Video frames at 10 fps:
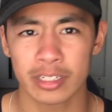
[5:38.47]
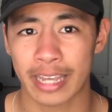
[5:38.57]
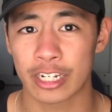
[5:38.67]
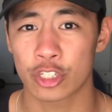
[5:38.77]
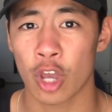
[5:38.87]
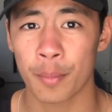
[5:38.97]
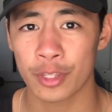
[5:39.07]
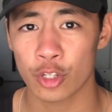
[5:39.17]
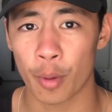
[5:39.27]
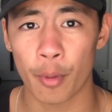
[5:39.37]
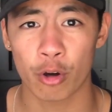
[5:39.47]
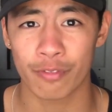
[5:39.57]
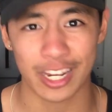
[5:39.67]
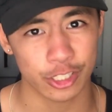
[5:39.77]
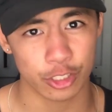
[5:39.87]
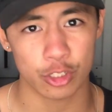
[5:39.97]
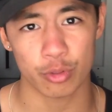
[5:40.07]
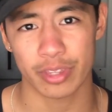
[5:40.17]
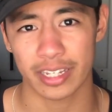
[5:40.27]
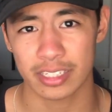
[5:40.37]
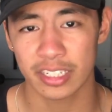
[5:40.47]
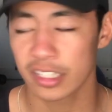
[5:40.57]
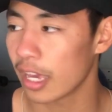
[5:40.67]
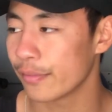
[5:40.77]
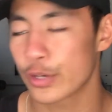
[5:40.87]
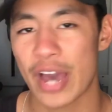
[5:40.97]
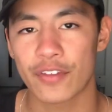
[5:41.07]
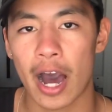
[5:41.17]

can determine your motivation to do things. If you have a